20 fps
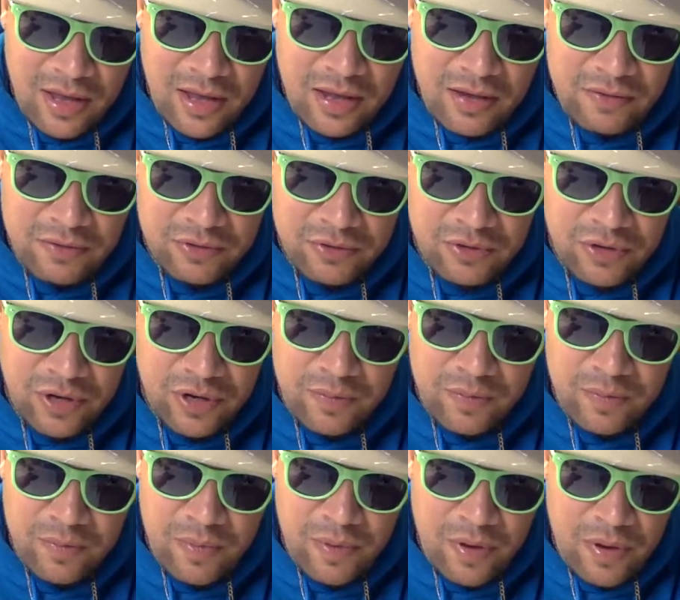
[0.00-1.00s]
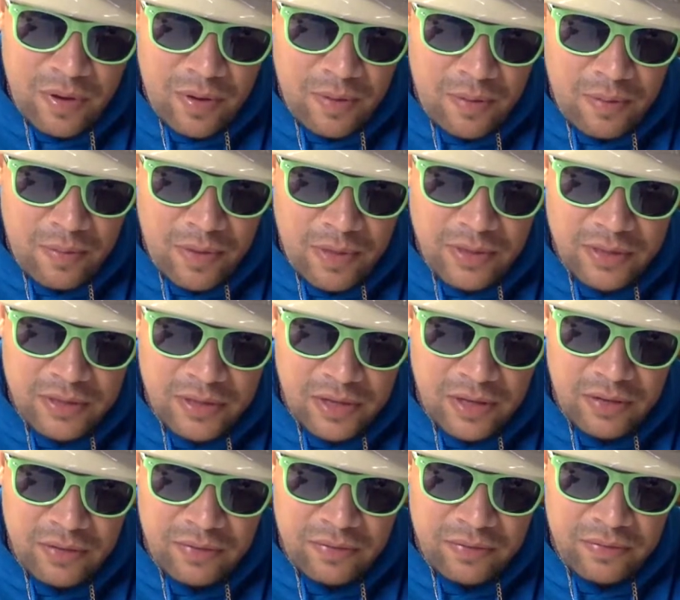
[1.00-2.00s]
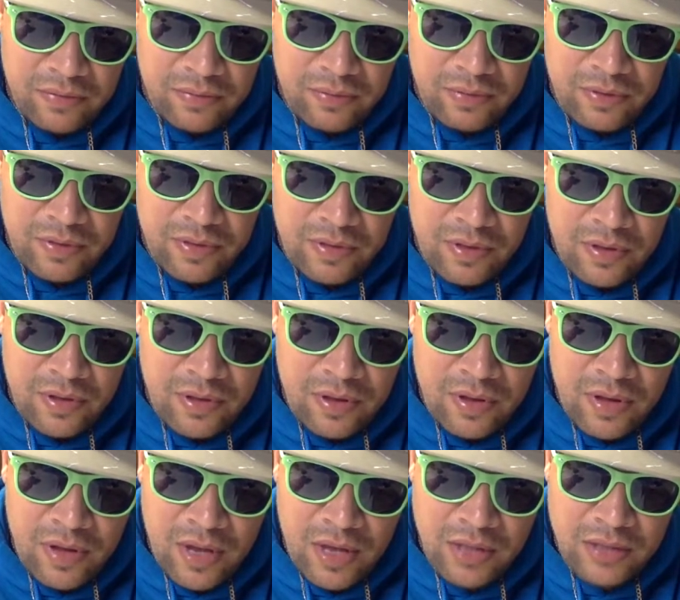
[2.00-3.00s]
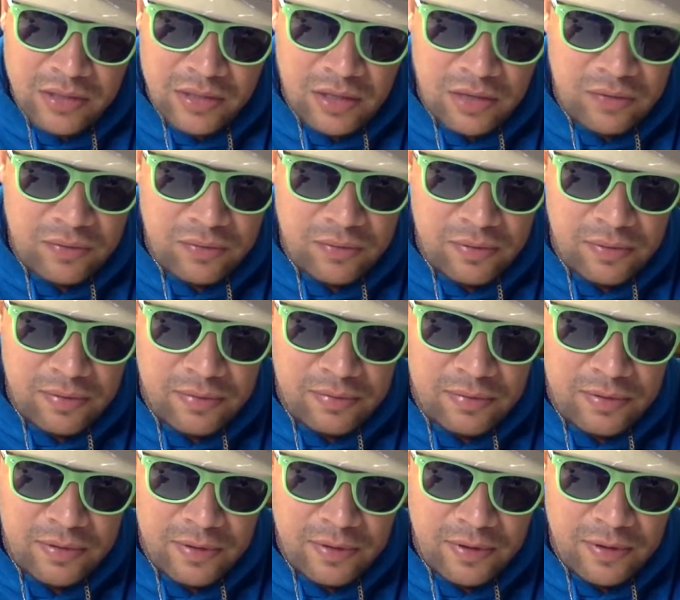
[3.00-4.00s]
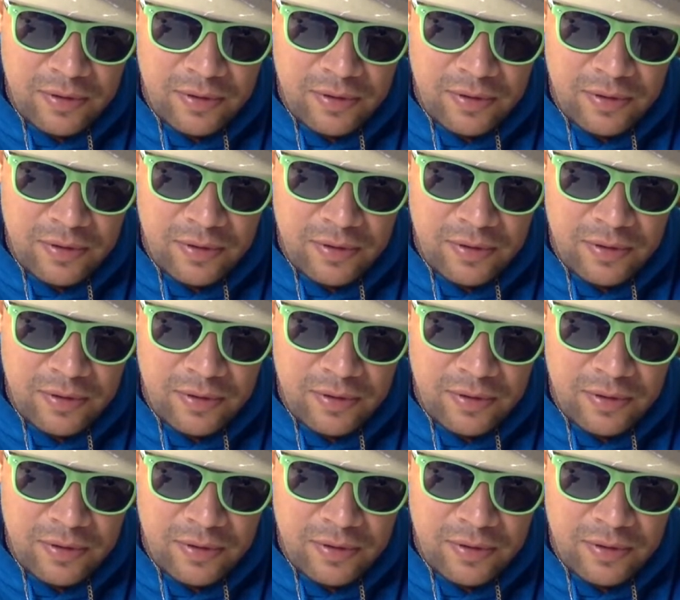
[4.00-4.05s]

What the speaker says: I have struck myself with a self wound.